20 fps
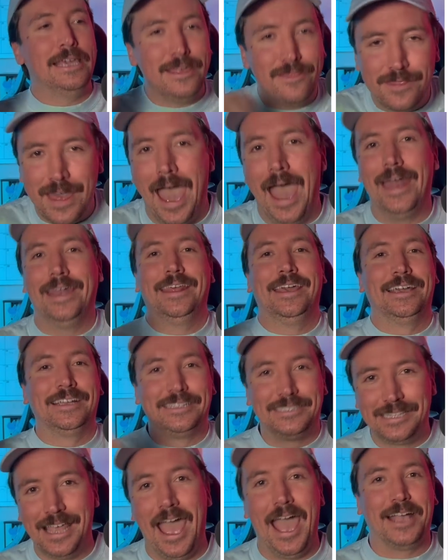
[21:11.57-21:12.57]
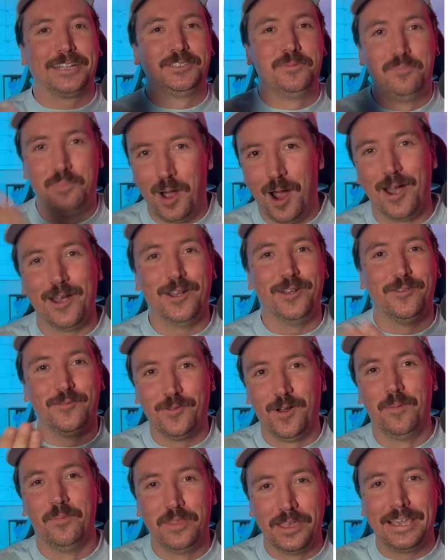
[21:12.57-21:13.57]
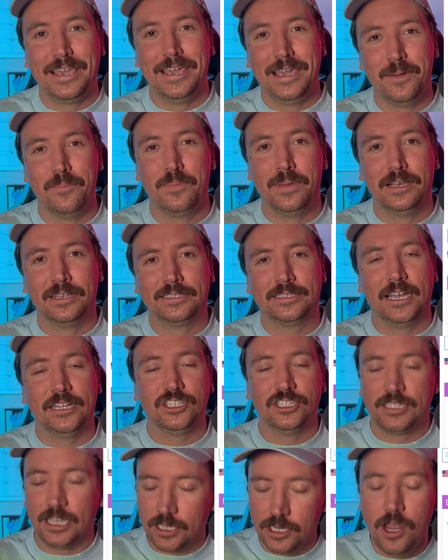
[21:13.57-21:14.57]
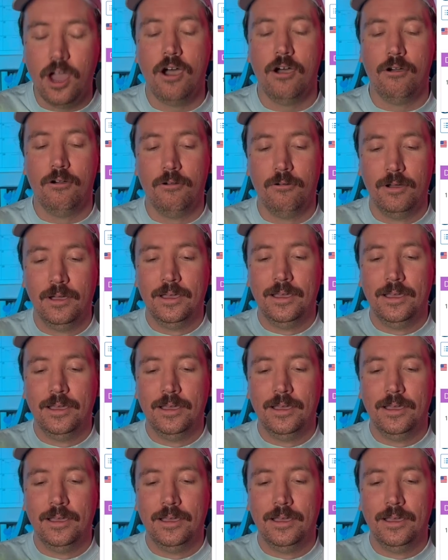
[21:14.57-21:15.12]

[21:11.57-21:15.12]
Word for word: that exact part from the Key and Peele sketch. It's like, no,